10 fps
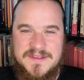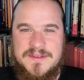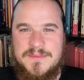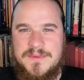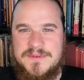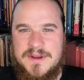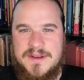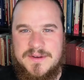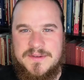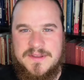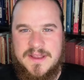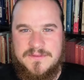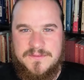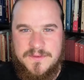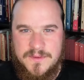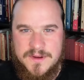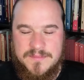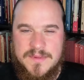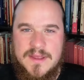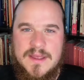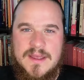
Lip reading: And so when we're trying to understand form,